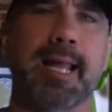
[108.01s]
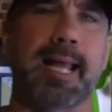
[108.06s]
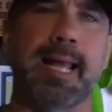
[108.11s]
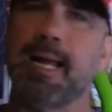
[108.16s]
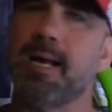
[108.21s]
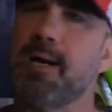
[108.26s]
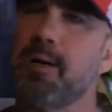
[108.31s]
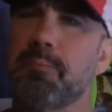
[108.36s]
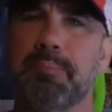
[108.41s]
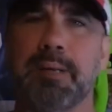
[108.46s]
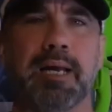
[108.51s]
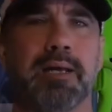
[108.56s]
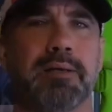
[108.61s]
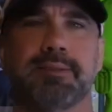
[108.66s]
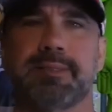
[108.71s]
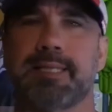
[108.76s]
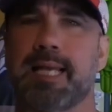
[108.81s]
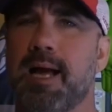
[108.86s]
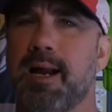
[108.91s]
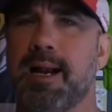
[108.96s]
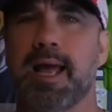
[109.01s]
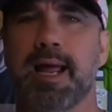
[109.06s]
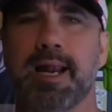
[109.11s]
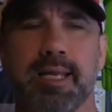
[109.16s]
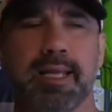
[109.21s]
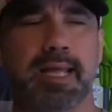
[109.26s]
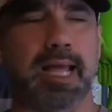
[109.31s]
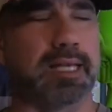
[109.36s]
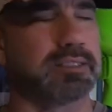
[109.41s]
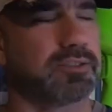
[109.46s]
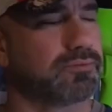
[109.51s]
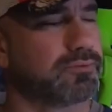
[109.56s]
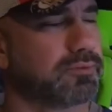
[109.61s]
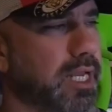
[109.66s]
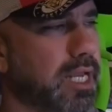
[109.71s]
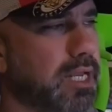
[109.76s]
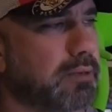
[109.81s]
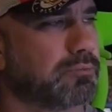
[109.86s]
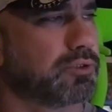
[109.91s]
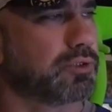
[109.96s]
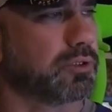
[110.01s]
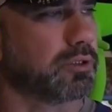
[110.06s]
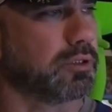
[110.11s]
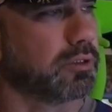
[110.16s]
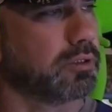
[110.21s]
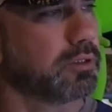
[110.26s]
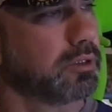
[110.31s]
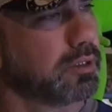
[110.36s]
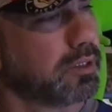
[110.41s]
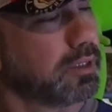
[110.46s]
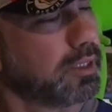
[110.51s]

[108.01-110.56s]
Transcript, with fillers: to help us out any. That's for damn sure.